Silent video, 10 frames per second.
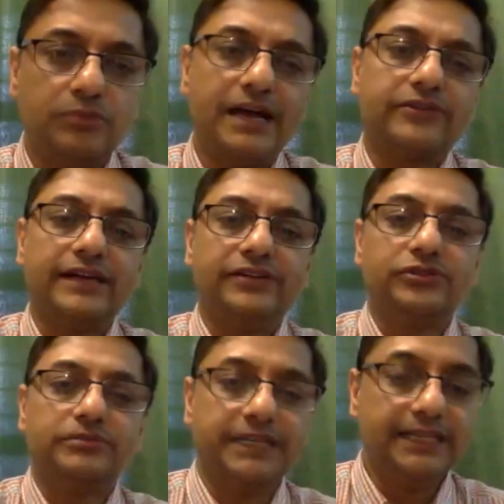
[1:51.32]
back right to
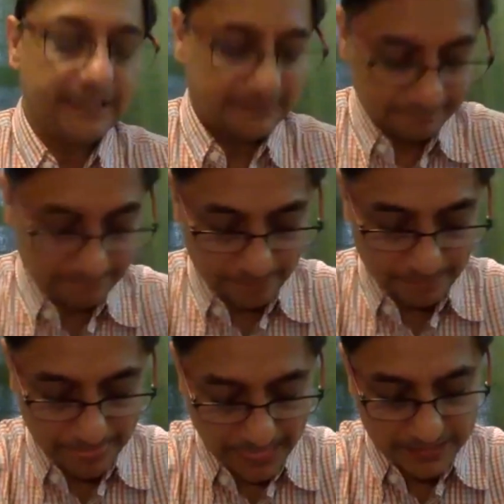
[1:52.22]
the beginning.
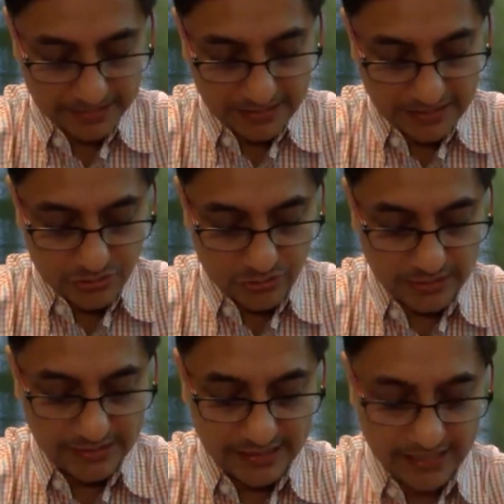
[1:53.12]
So
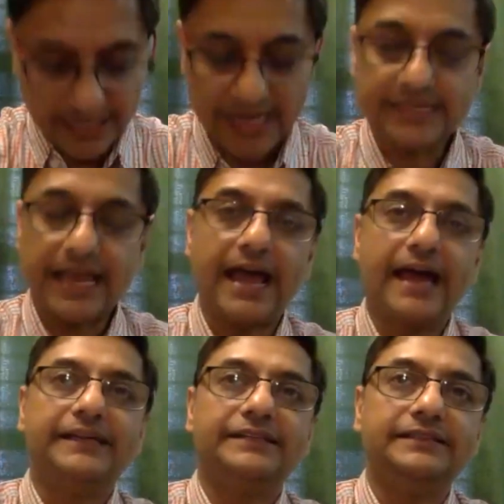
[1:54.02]
India has
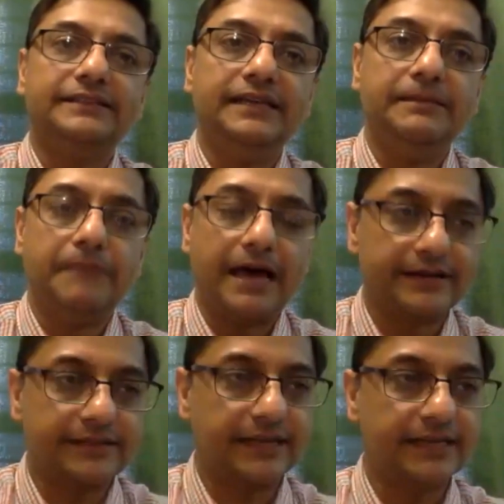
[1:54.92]
had a
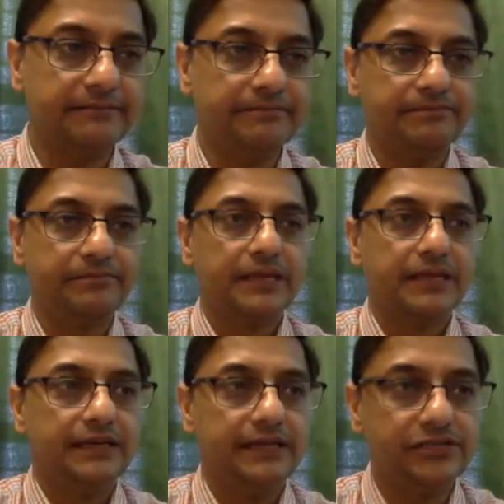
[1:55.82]
maritime
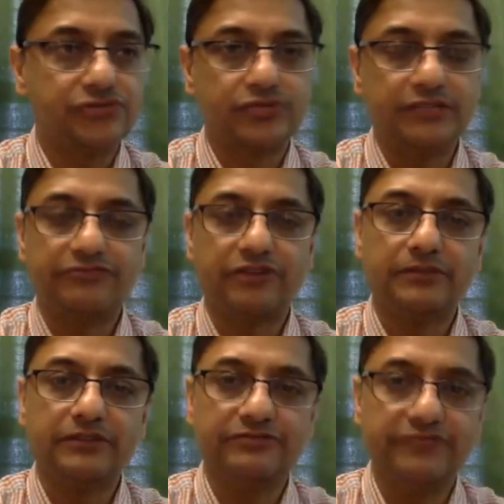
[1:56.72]
history
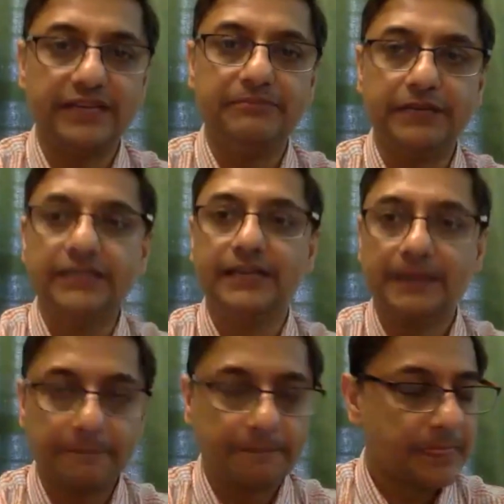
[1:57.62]
from the very beginning.
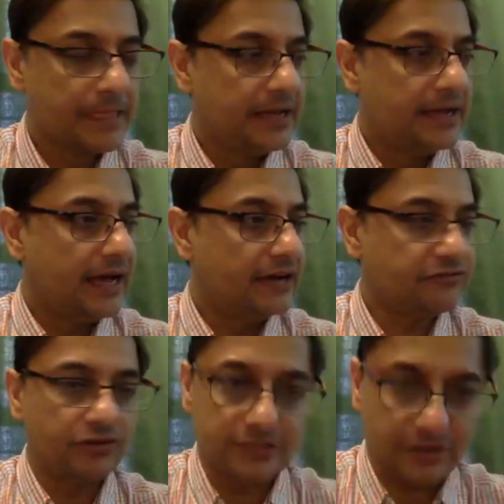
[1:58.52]
And
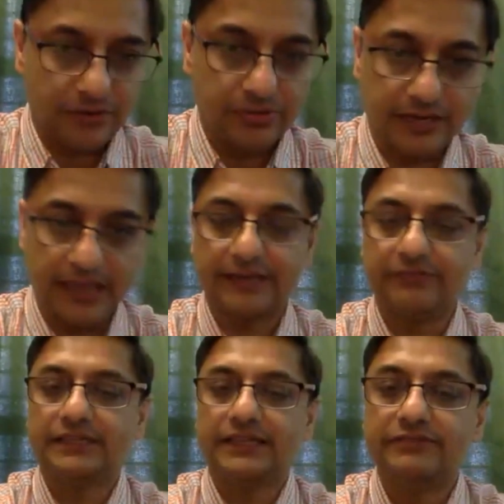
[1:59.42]
of course, like
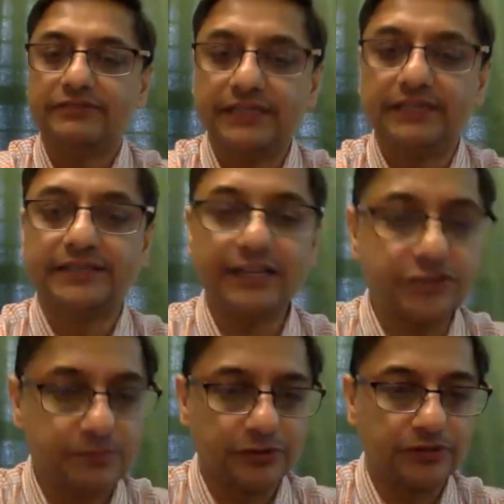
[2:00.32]
with every
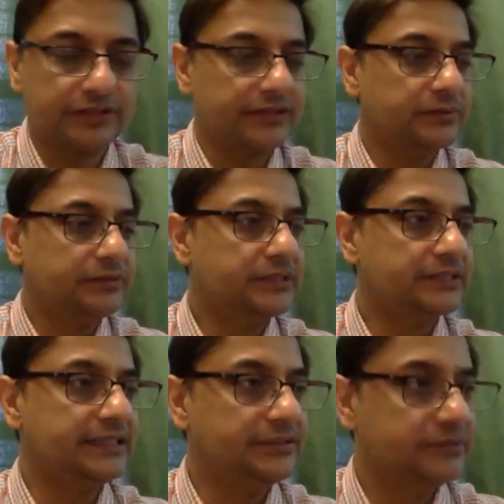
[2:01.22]
textbook that we will
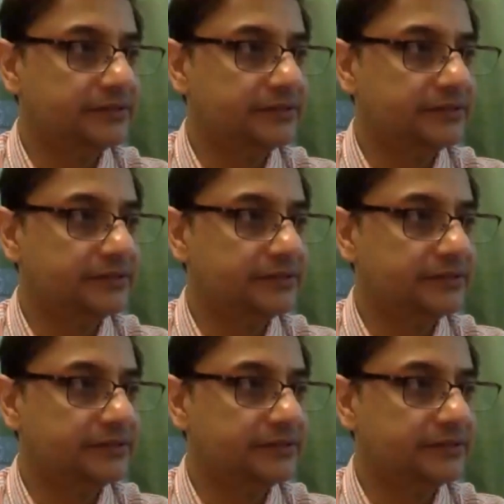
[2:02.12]
read,